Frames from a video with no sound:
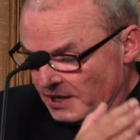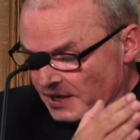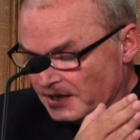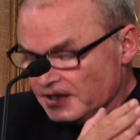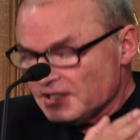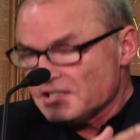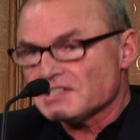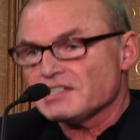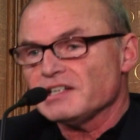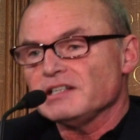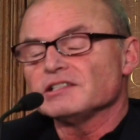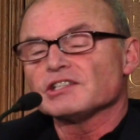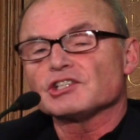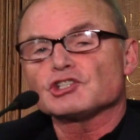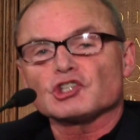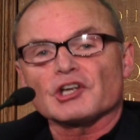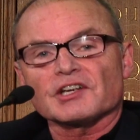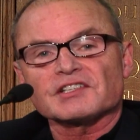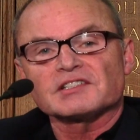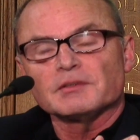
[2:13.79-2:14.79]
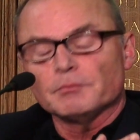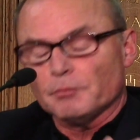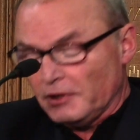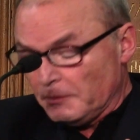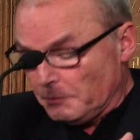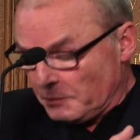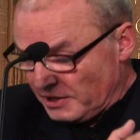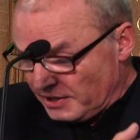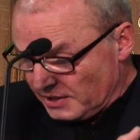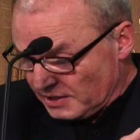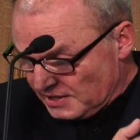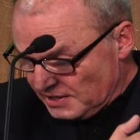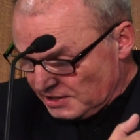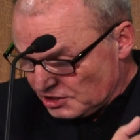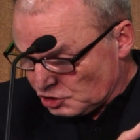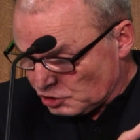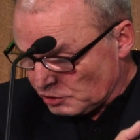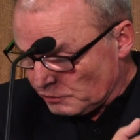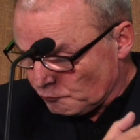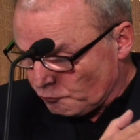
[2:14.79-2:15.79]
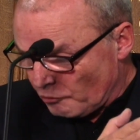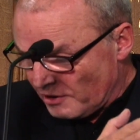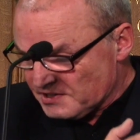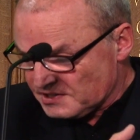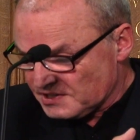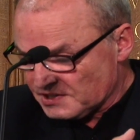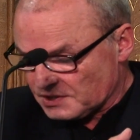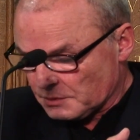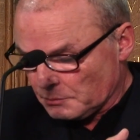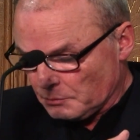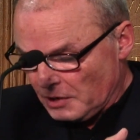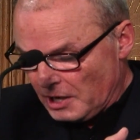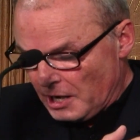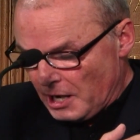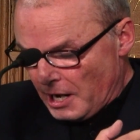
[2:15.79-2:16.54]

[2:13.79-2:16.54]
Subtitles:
is seen as just simply being a history of racism